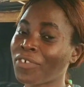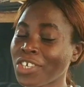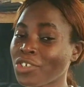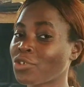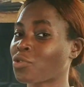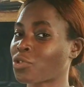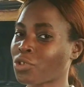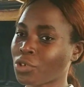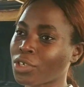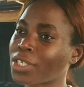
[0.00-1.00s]
fish to
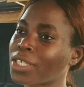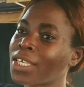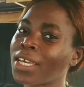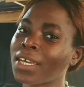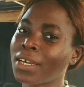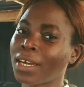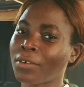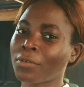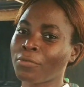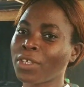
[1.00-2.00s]
sort,
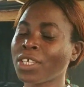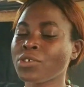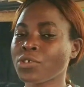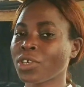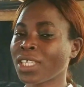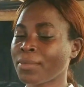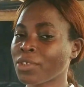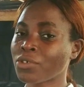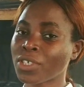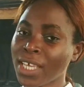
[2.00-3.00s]
and we need to sort them
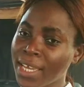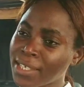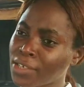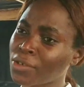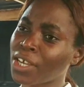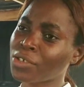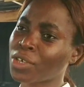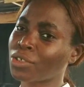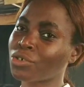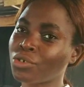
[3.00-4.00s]
into sizes so as
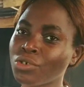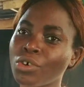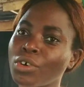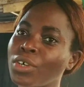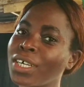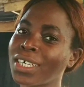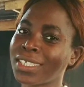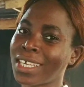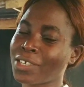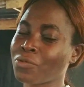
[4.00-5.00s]
to ensure
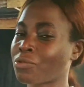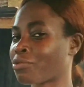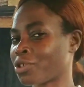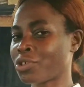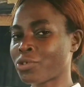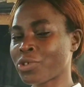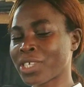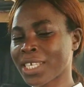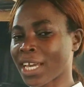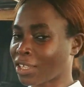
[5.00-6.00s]
that we
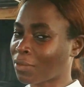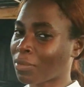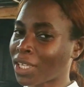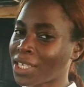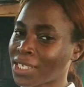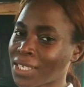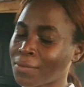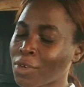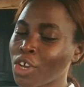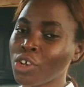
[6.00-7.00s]
reduce
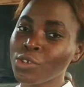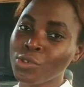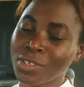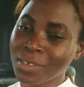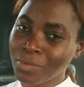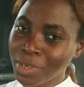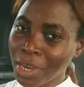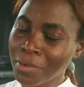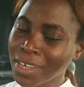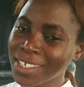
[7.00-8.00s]
cannibalism to the
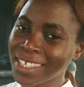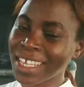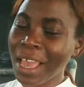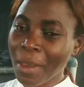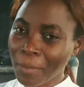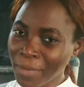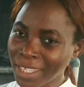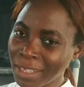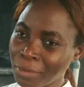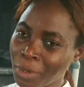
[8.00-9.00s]
nearest
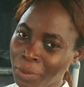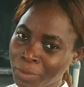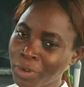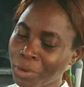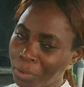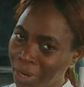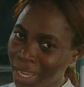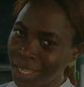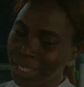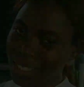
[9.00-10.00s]
minimum. All
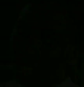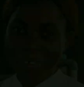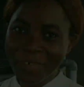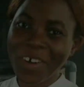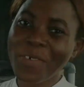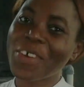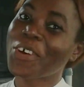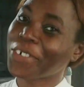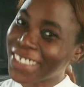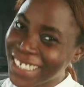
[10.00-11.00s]
right, before we
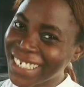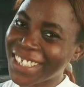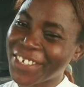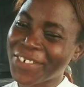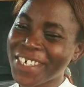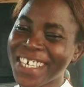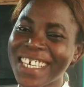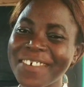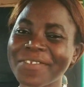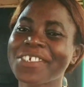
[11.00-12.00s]
continue,
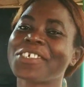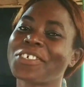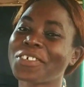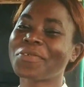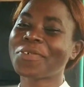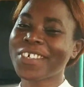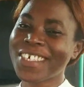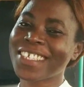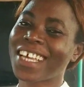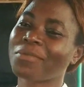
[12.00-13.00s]
if this is your
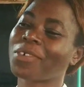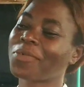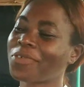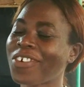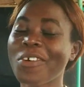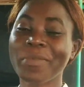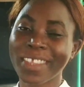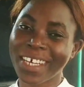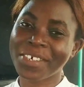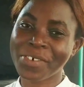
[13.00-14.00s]
first time of
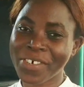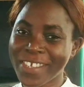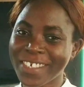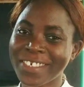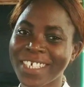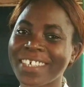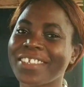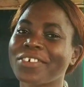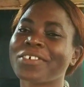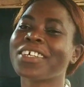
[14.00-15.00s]
coming across this
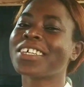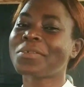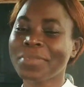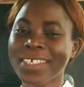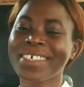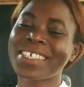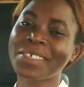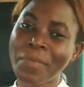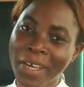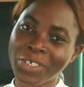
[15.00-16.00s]
channel, please
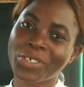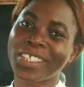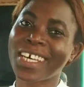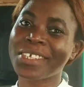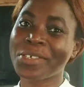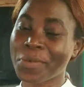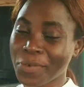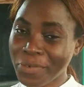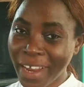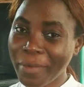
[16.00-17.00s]
smash on that
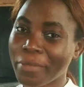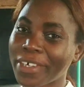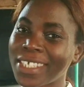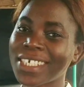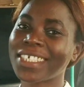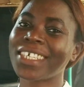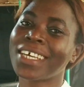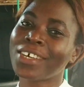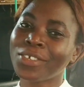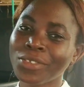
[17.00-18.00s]
subscribe button,
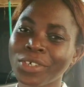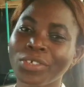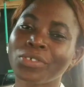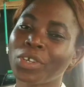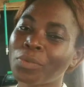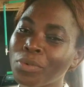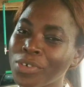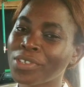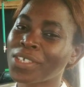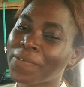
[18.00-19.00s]
turn on your
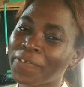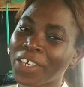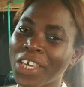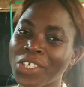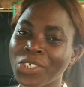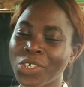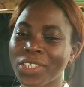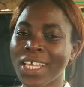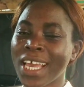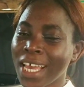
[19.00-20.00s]
post
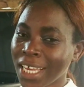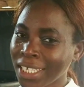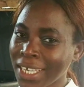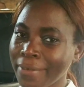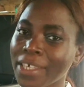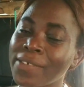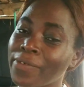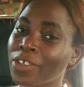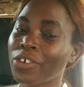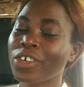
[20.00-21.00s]
notification, and give this
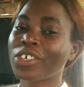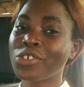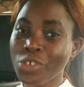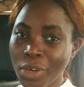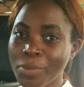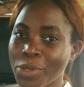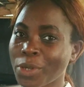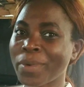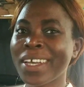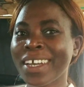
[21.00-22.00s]
video a thumbs
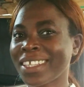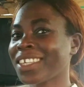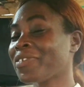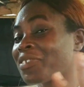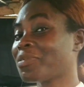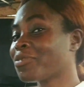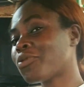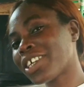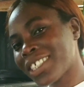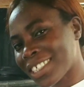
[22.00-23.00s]
up. And if you've been
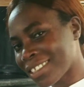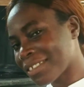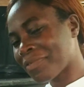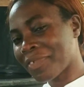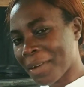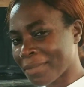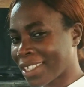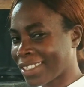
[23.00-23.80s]
watching the farm